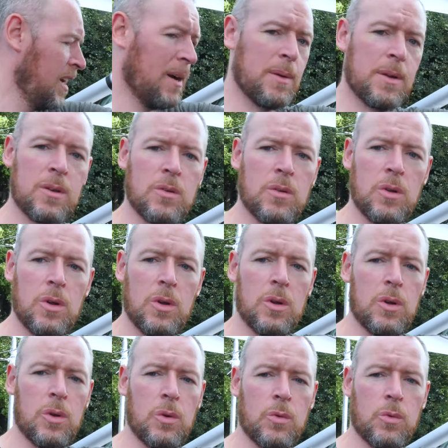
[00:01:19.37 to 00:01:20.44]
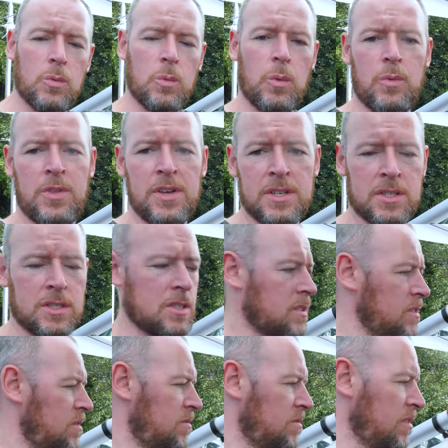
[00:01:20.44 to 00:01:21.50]
I mean,
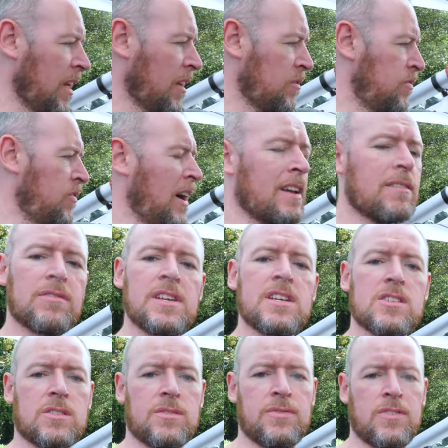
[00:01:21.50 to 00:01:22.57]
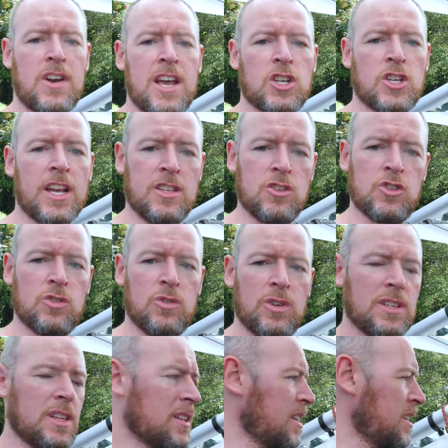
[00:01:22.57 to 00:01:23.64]
there's like 5 litres of fresh engine
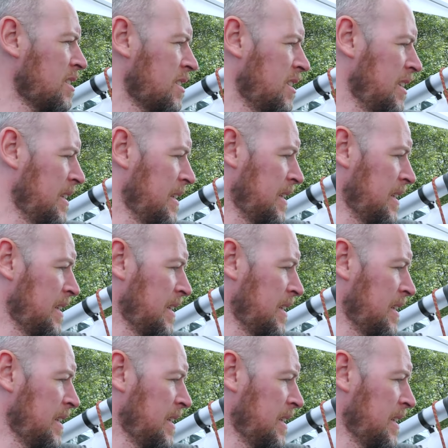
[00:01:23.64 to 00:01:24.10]
oil in this,